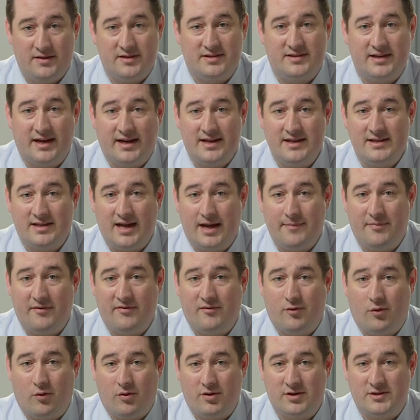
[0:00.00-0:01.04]
The second type
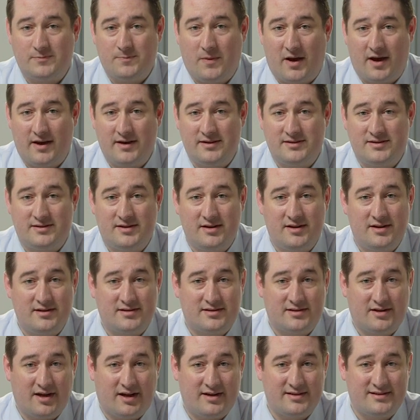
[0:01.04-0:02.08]
of correspondence to
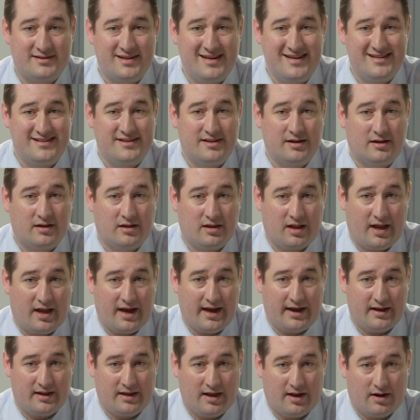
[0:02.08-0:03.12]
discuss is the
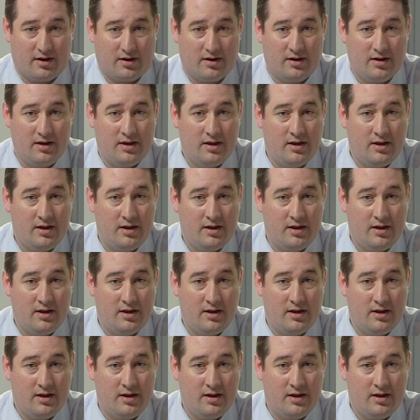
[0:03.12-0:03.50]
client letter.